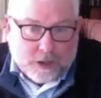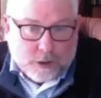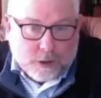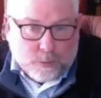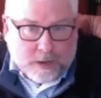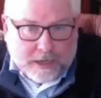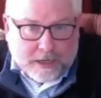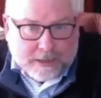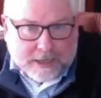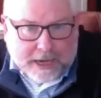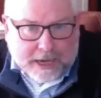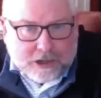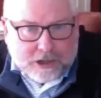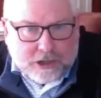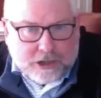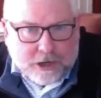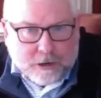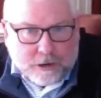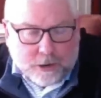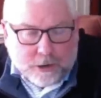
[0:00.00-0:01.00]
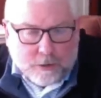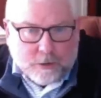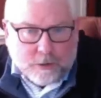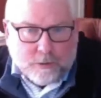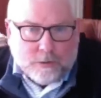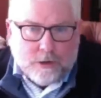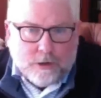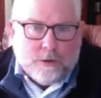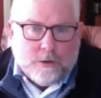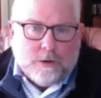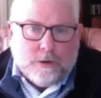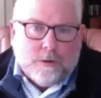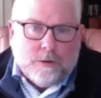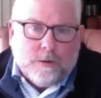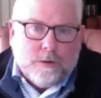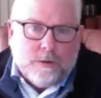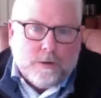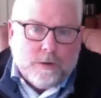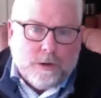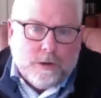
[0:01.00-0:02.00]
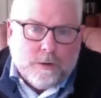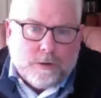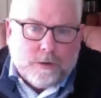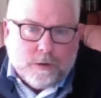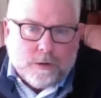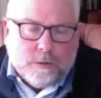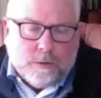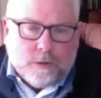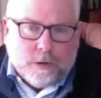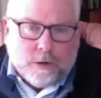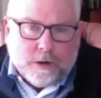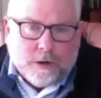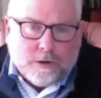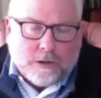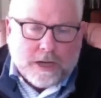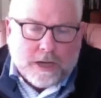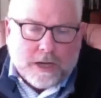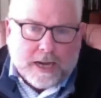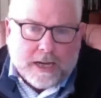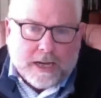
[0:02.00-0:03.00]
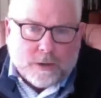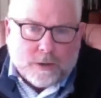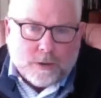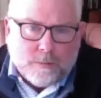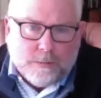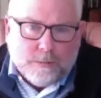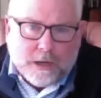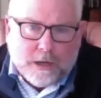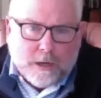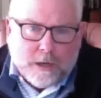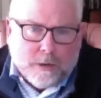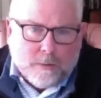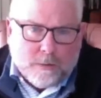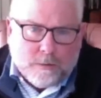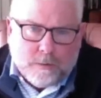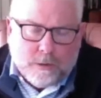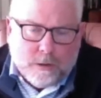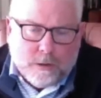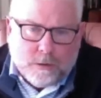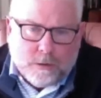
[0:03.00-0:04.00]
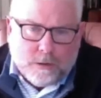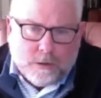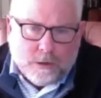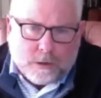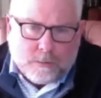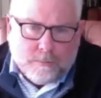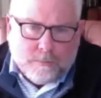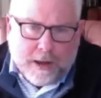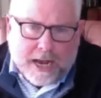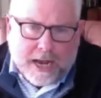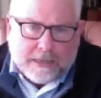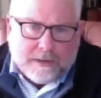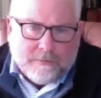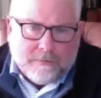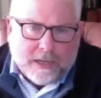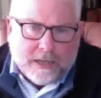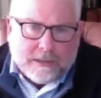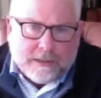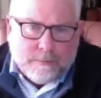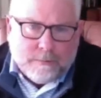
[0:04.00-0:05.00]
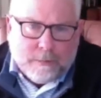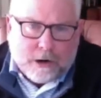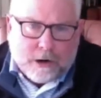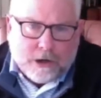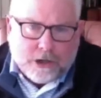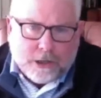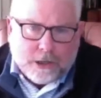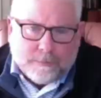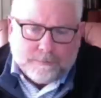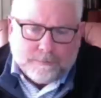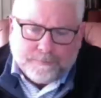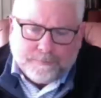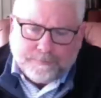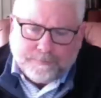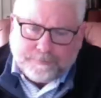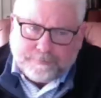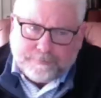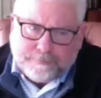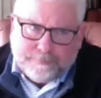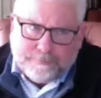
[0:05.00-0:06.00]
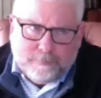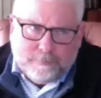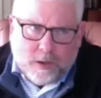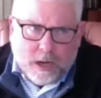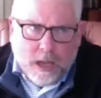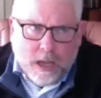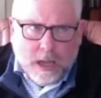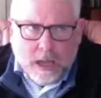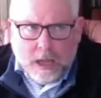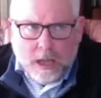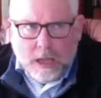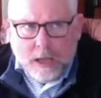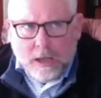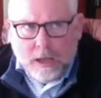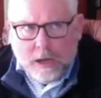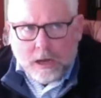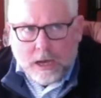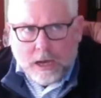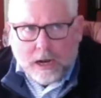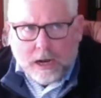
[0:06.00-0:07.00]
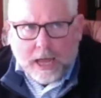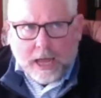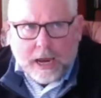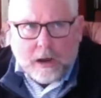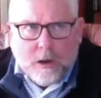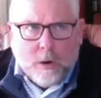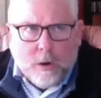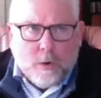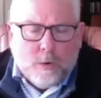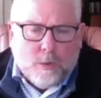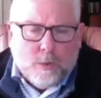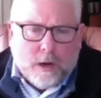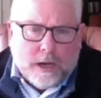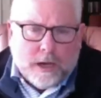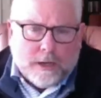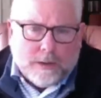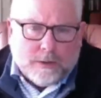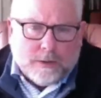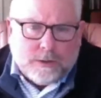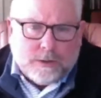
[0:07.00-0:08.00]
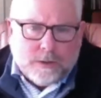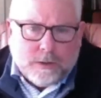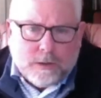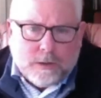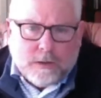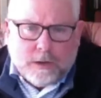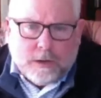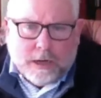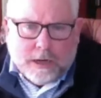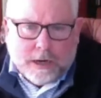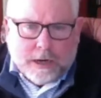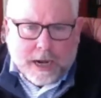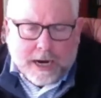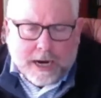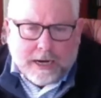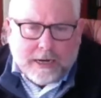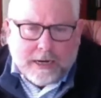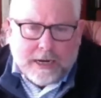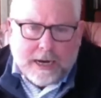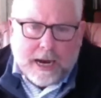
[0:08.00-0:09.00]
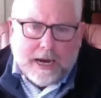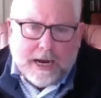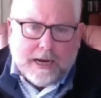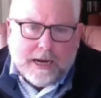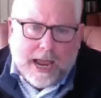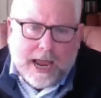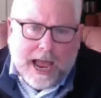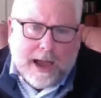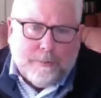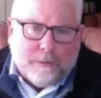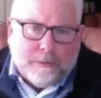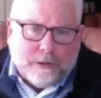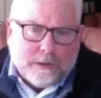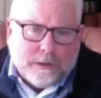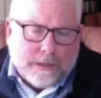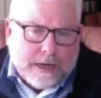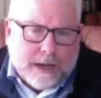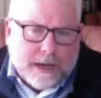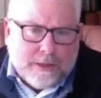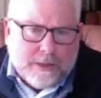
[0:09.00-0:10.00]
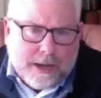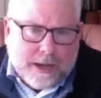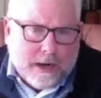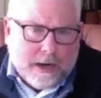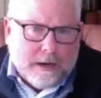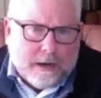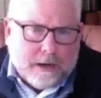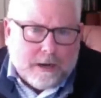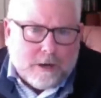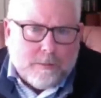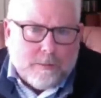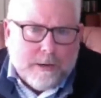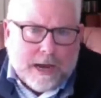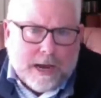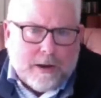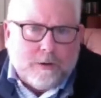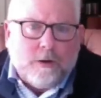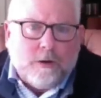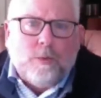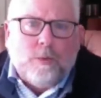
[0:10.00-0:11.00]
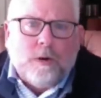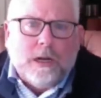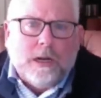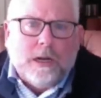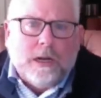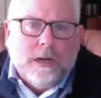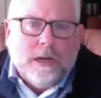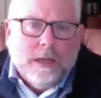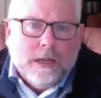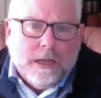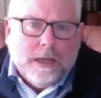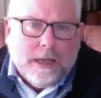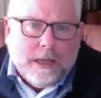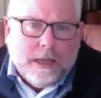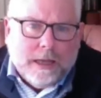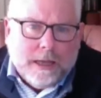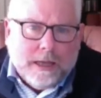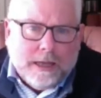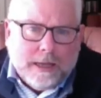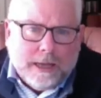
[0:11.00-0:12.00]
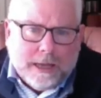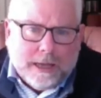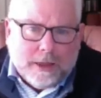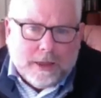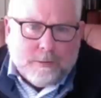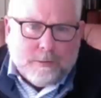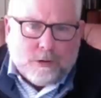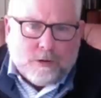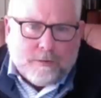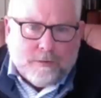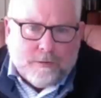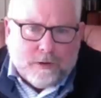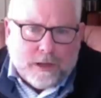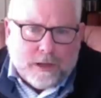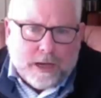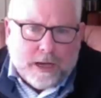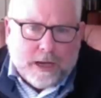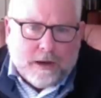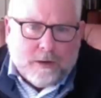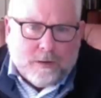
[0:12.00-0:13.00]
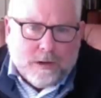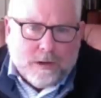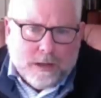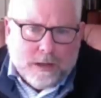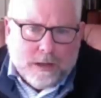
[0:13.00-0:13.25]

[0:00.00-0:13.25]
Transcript: squeezed last year. You could grow your sales, but you took massive hits in margin. Kind of like Coke was in 98, Apple's now the 800-pound gorilla in the portfolio,